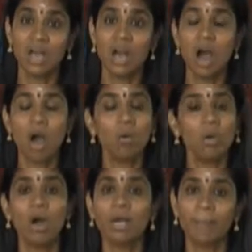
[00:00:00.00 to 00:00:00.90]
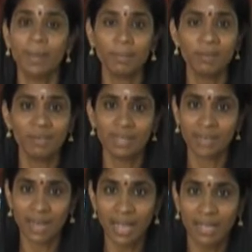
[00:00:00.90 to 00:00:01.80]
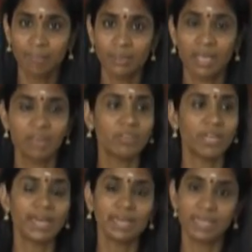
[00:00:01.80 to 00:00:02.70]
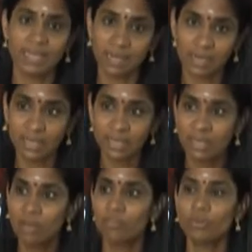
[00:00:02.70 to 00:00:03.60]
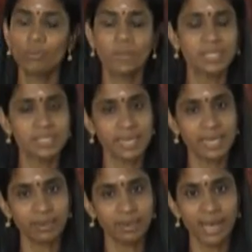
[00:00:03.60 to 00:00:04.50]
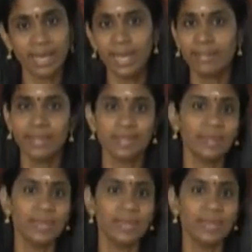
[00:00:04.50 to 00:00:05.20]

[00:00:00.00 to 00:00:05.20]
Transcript: How long a baby will cry? If they get hurt, few minutes they cry and then they are